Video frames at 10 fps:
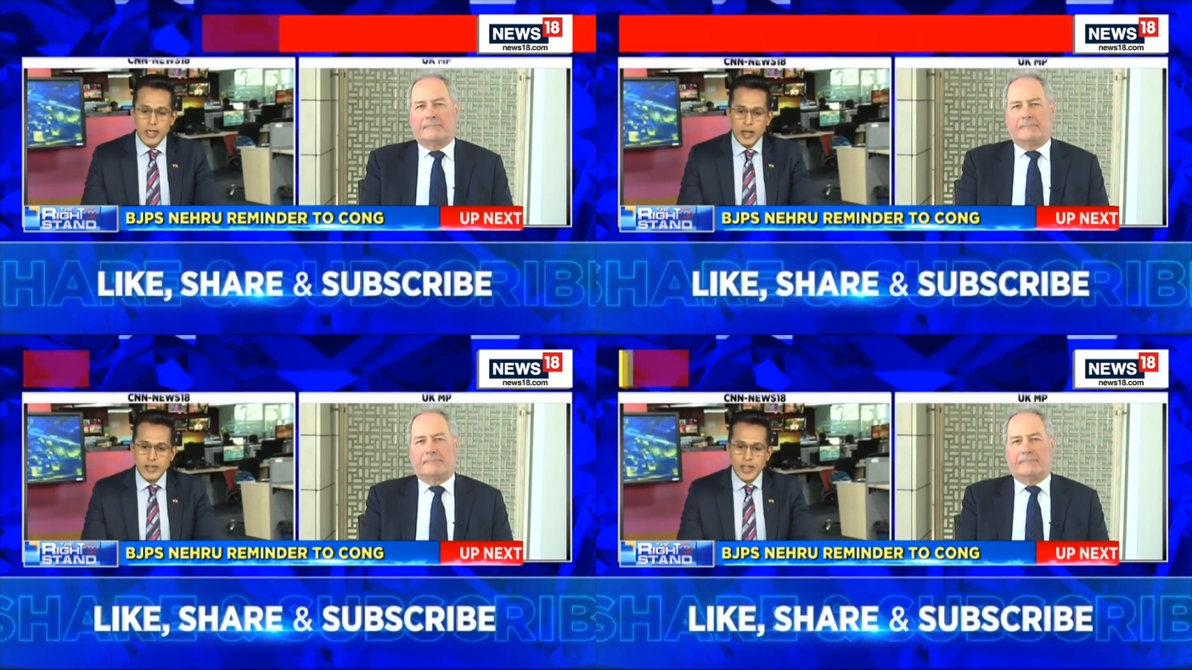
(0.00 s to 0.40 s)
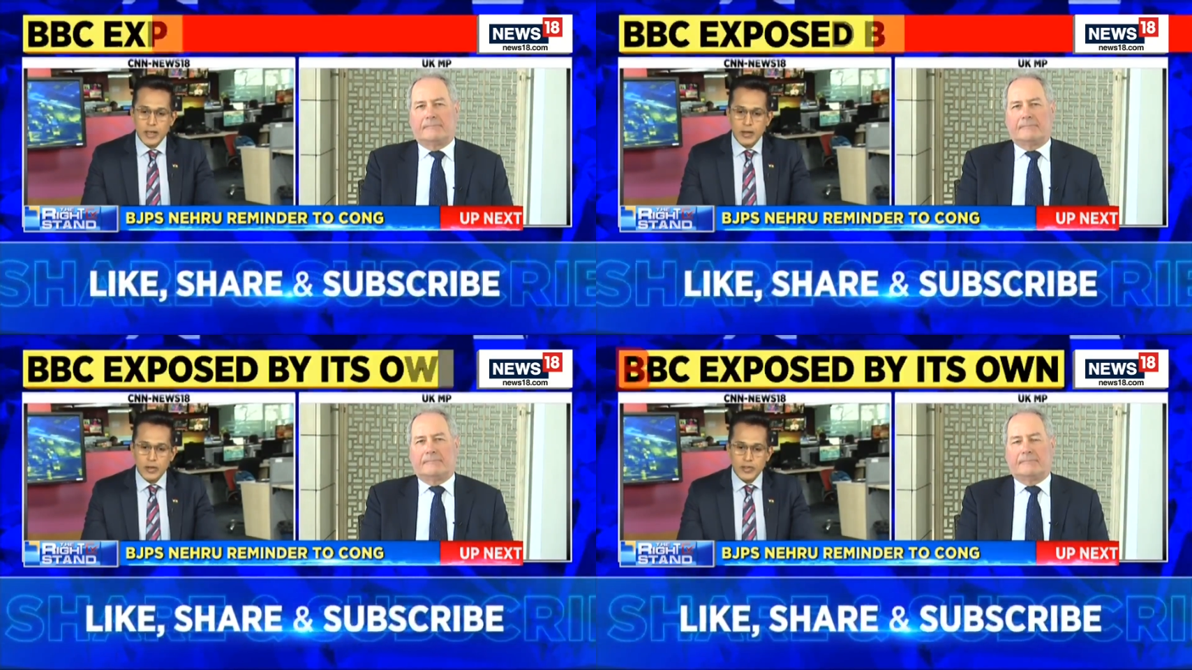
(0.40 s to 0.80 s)
Speaker 1: Now, is that
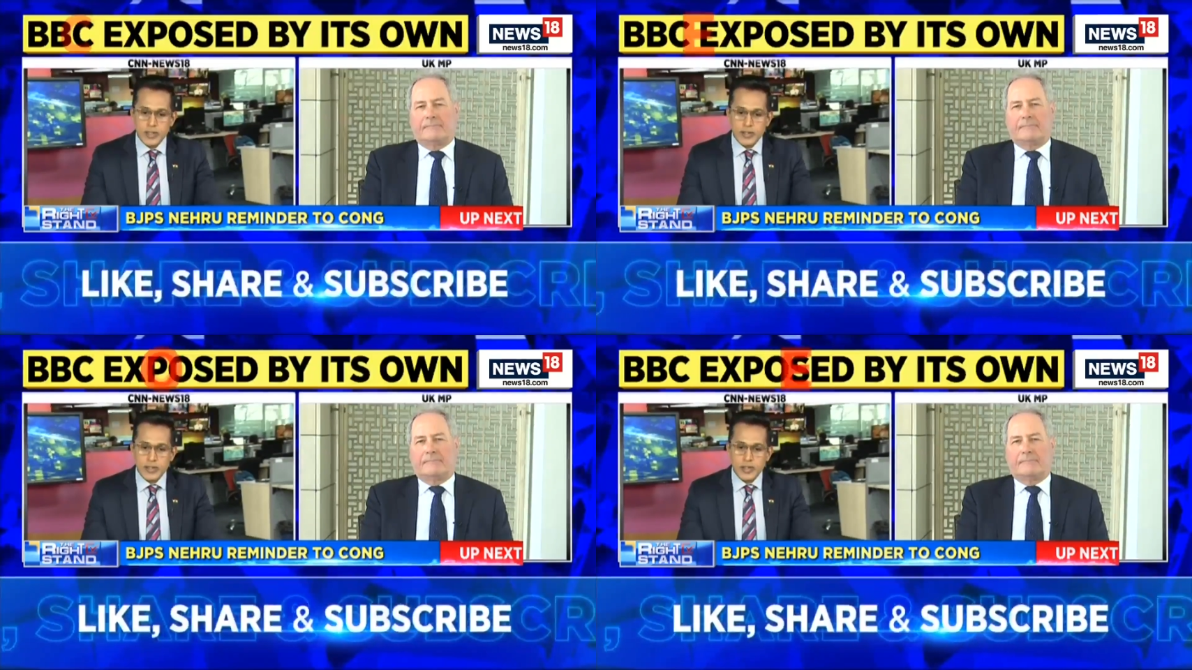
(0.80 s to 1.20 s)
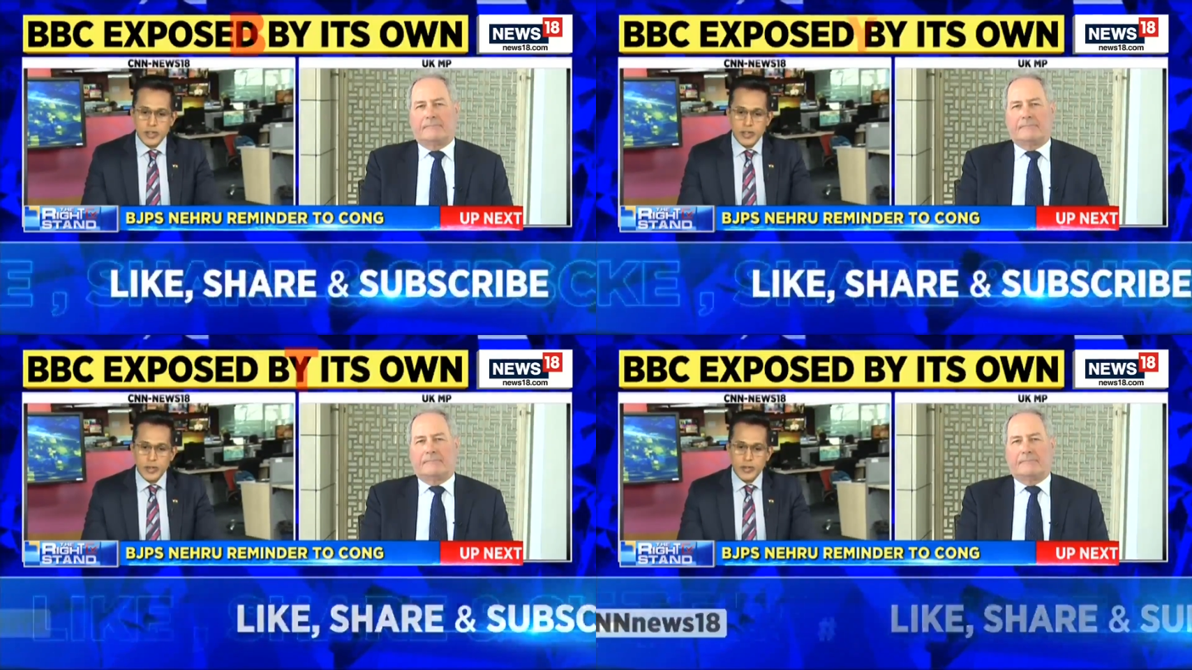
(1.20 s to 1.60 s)
a conscious
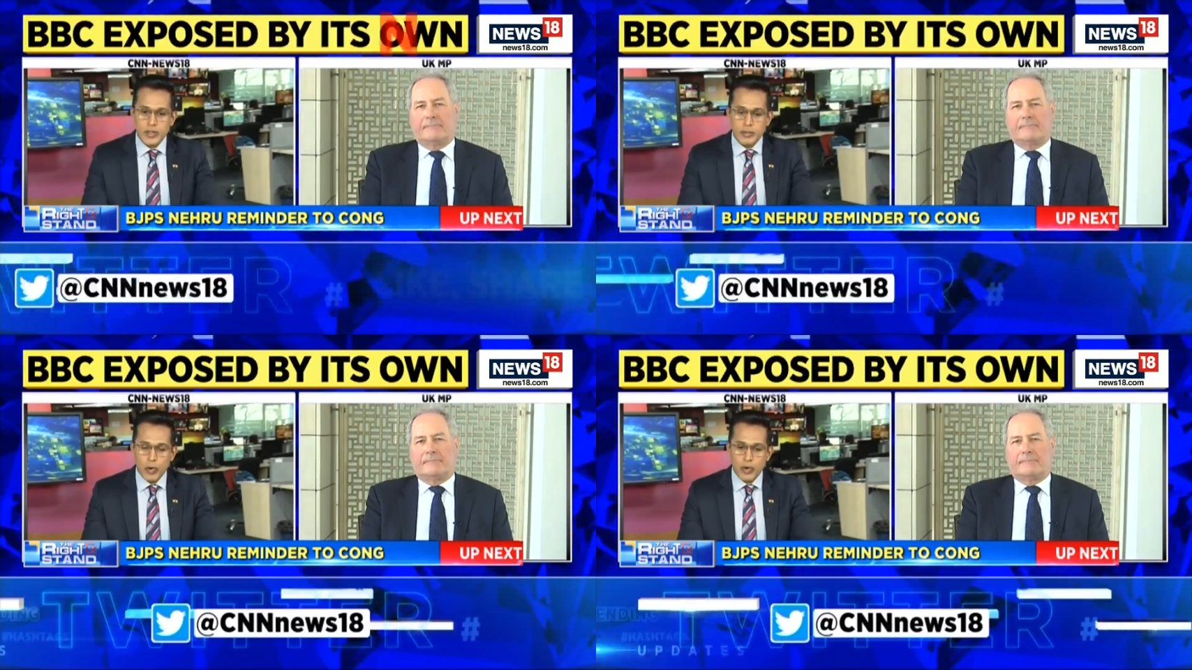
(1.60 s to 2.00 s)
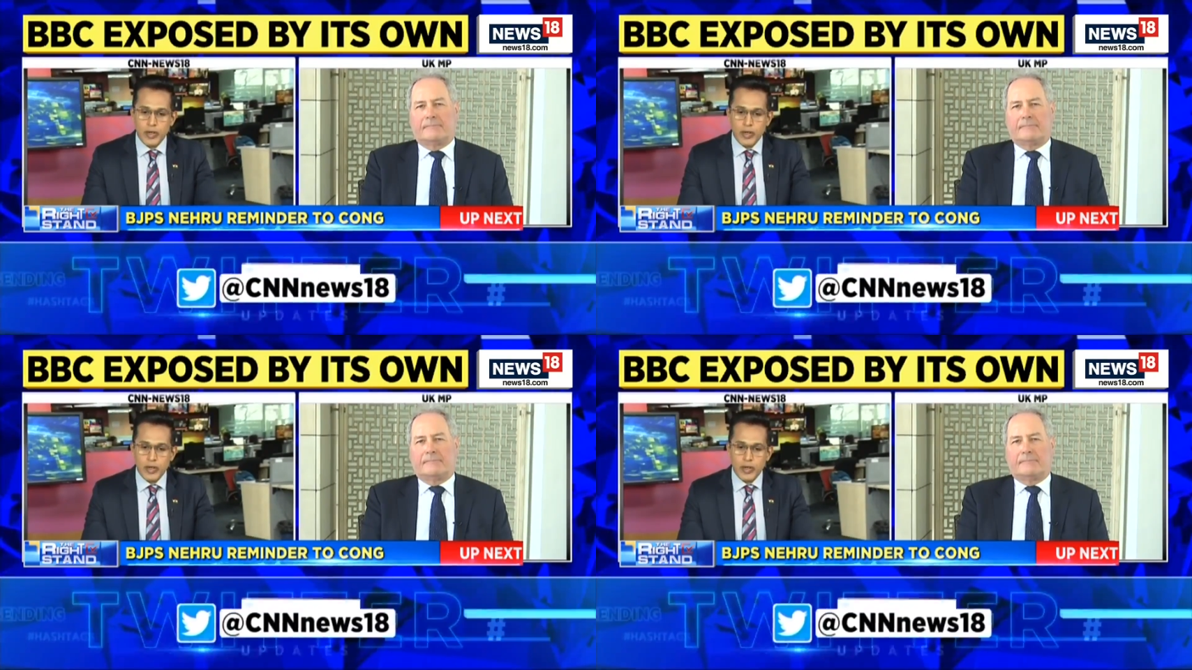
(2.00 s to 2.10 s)
decision? Do you support it?